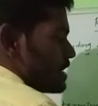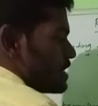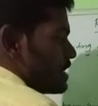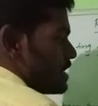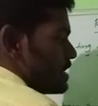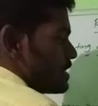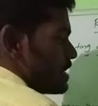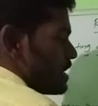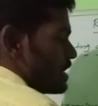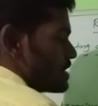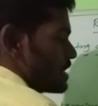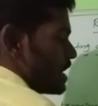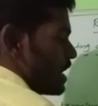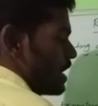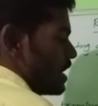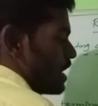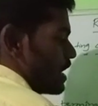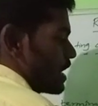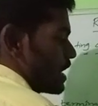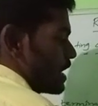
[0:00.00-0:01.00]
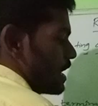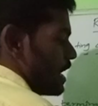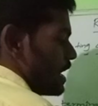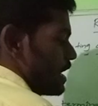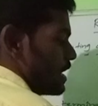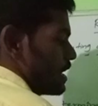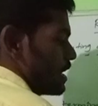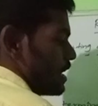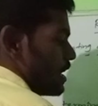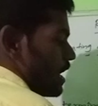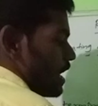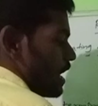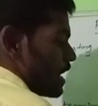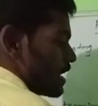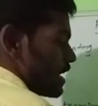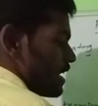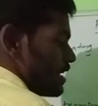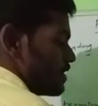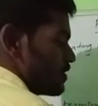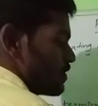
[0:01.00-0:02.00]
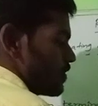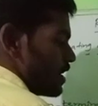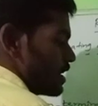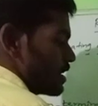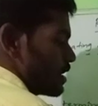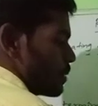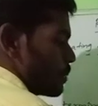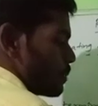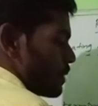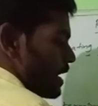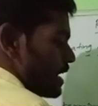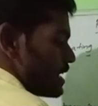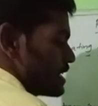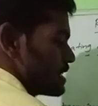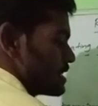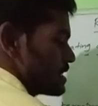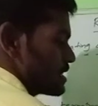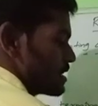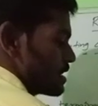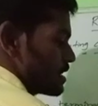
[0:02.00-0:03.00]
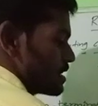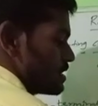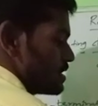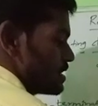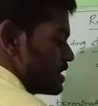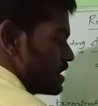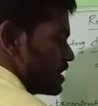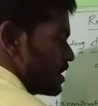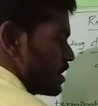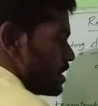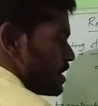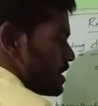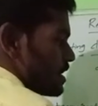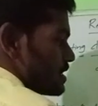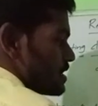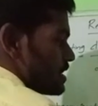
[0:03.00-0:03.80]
3 3 is 9. Again 1 point is 0.